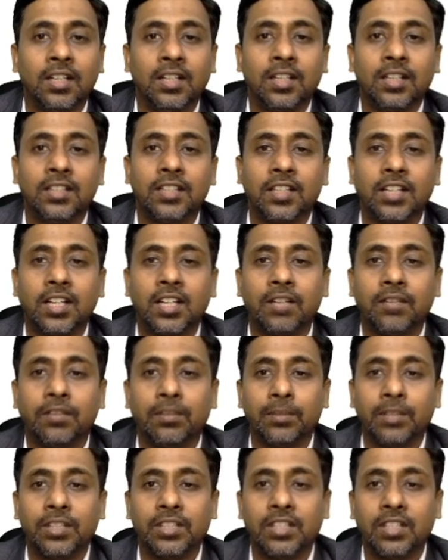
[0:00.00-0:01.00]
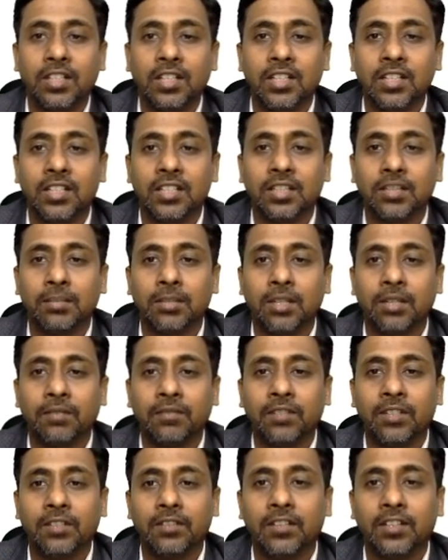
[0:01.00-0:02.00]
second information is the symptom
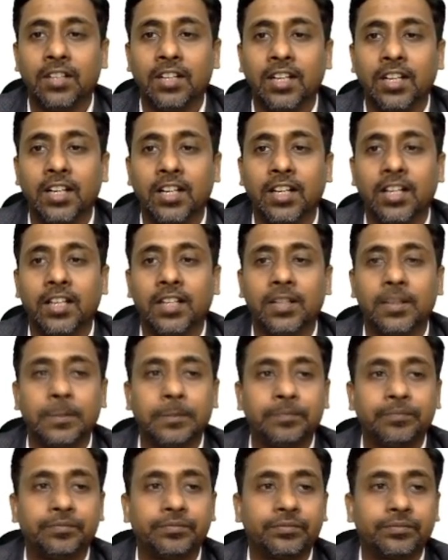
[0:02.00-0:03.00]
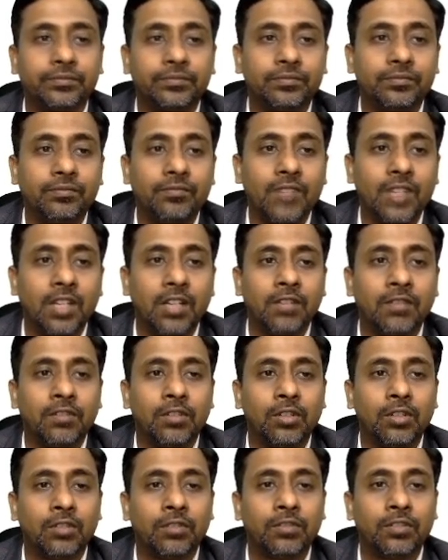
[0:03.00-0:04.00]
fever, headache,
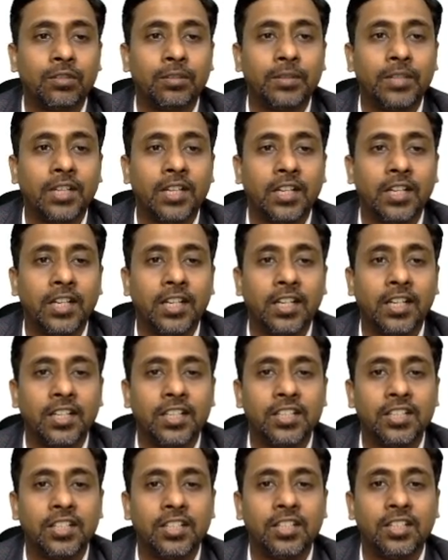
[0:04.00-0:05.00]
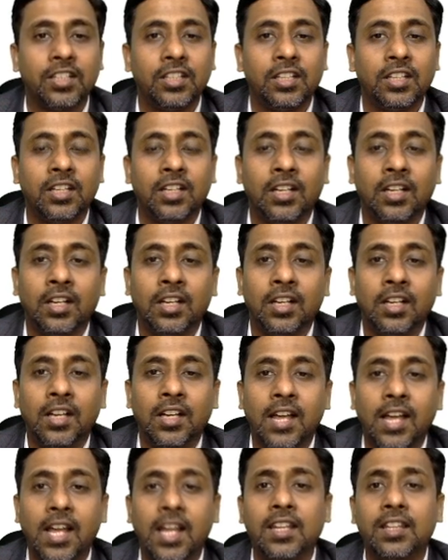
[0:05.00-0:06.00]
photophobia, neck rigidity
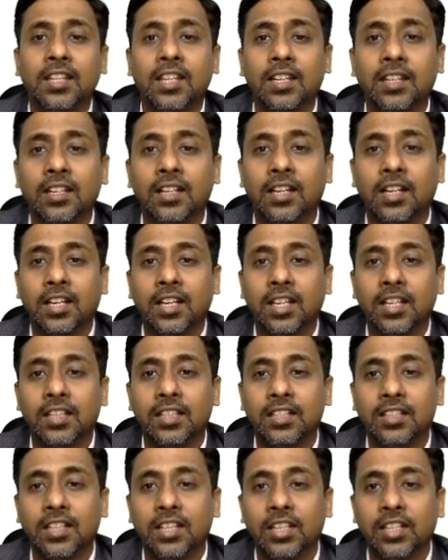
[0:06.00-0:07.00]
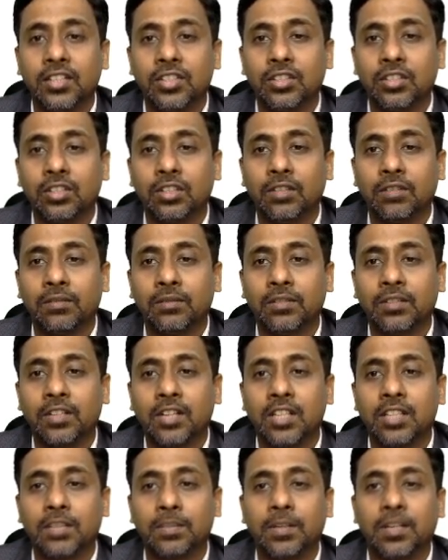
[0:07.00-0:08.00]
and then again there is a history of
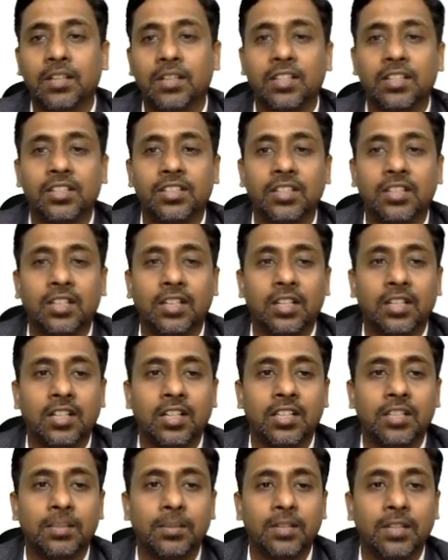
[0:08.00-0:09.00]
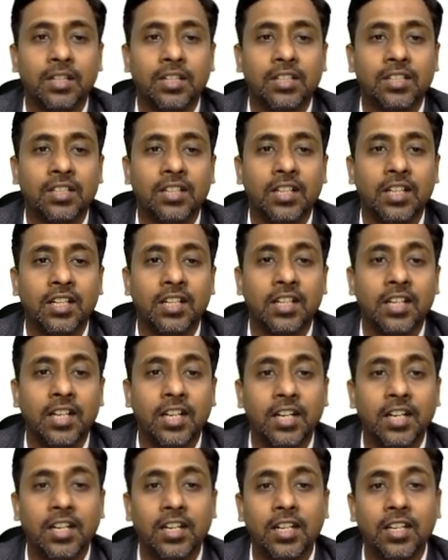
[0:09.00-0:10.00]
transplantation, heart transplantation and
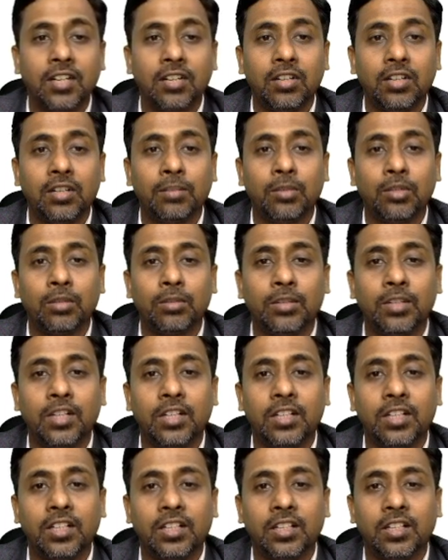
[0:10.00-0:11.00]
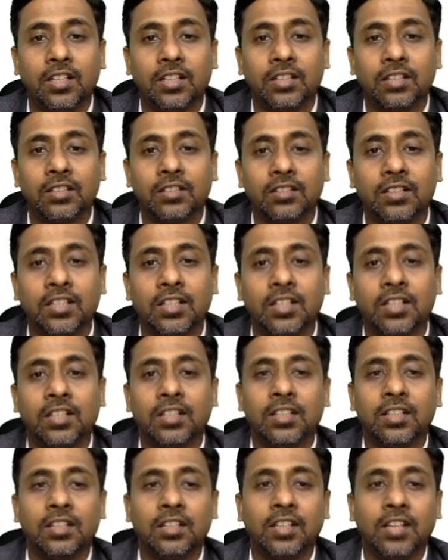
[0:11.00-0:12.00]
currently on immunomodulatory drug. Okay,
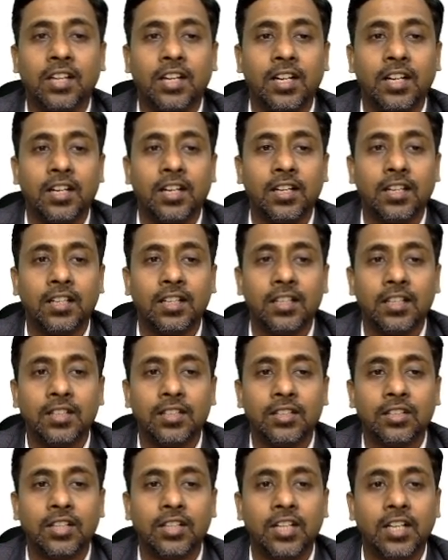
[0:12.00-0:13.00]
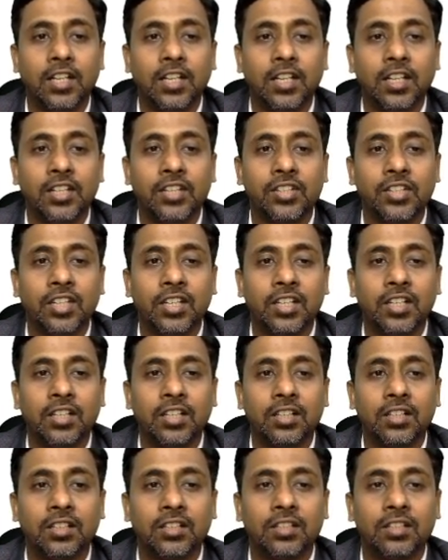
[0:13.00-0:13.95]
currently. So currently is taking